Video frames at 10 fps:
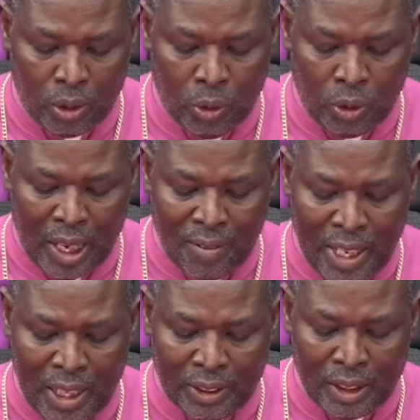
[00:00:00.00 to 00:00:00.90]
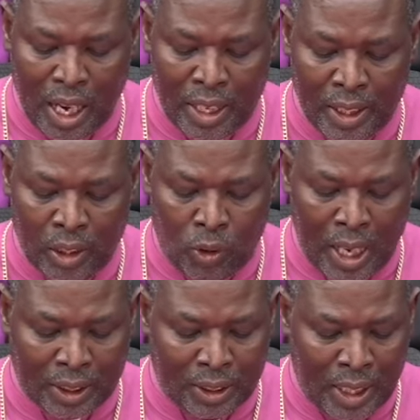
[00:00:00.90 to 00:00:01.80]
good governance, and
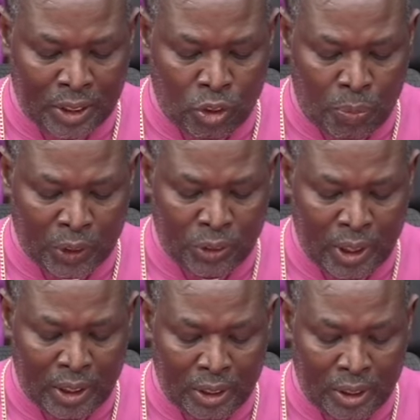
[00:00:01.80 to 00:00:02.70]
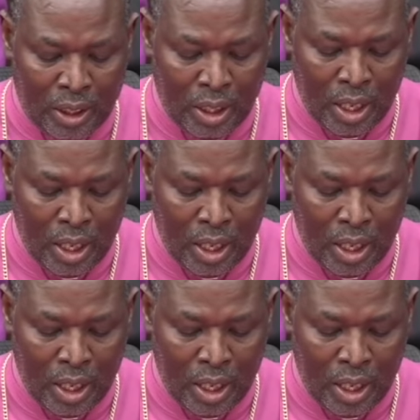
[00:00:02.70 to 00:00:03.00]
equal access to opportunities